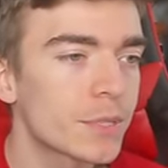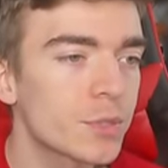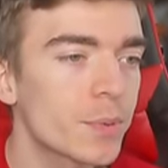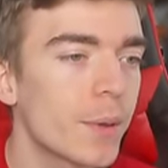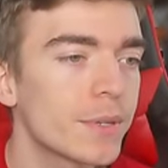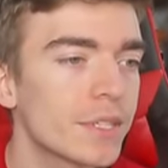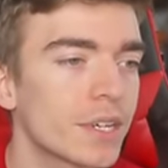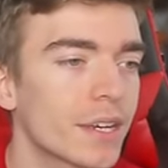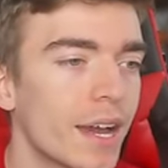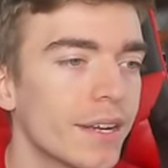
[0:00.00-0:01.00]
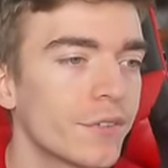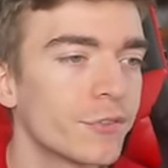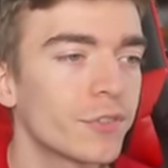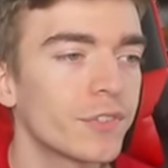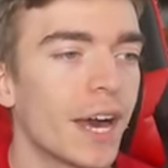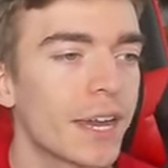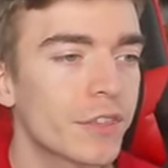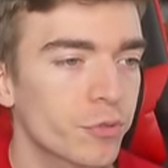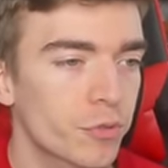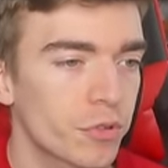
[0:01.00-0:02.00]
which is why we're just gonna kind of fly
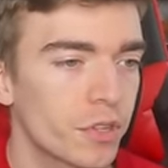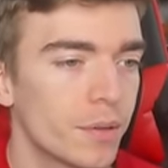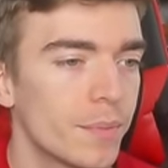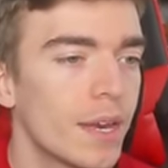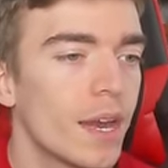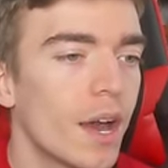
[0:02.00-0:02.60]
through them.